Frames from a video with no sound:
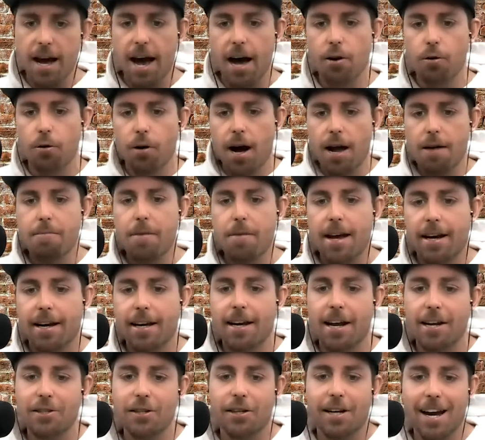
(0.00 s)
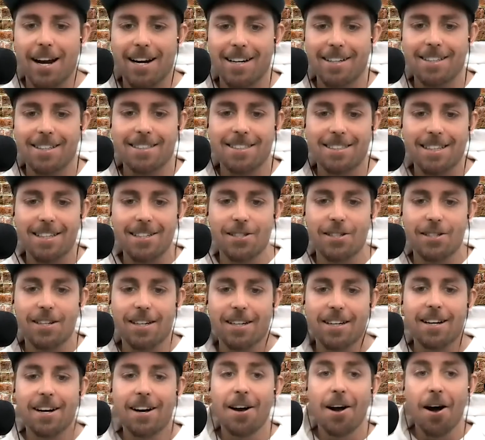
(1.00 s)
How do I make an educated
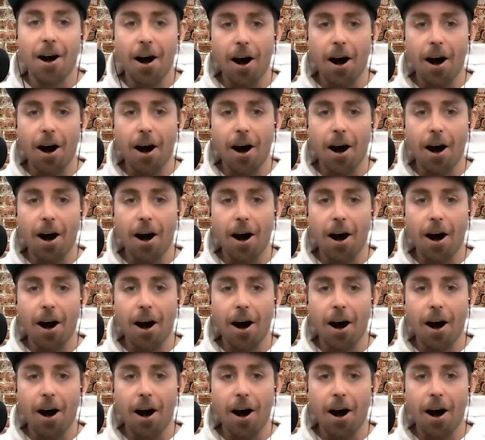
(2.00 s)
decision